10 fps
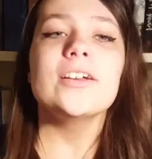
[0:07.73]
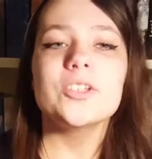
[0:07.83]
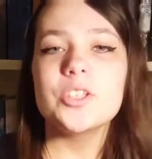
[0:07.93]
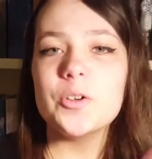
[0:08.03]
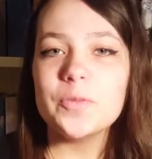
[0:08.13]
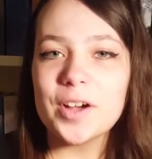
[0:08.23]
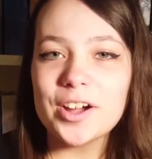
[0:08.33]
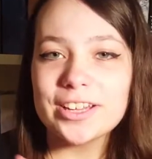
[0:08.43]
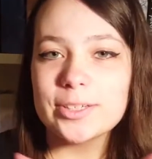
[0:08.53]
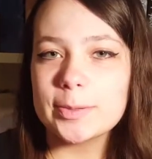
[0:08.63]
So
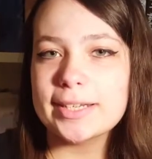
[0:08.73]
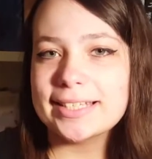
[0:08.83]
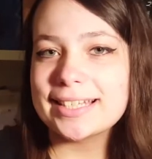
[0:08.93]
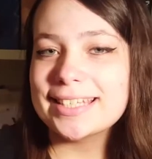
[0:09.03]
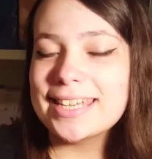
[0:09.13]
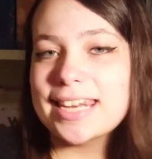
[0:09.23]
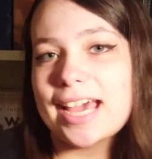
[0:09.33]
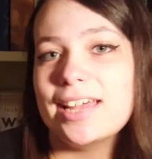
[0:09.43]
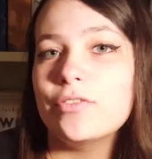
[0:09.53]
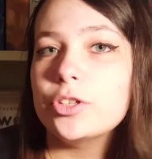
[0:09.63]
far in 2016
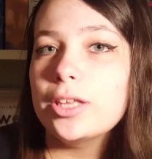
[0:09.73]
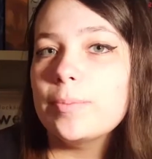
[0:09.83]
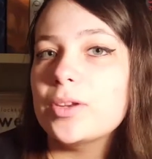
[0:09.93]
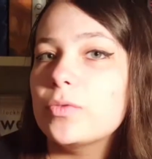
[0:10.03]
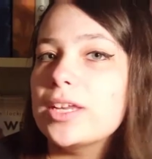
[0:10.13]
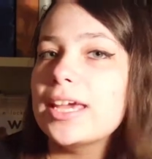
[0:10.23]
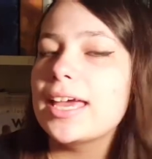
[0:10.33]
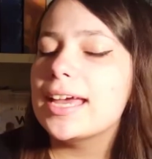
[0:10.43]
I have only been reading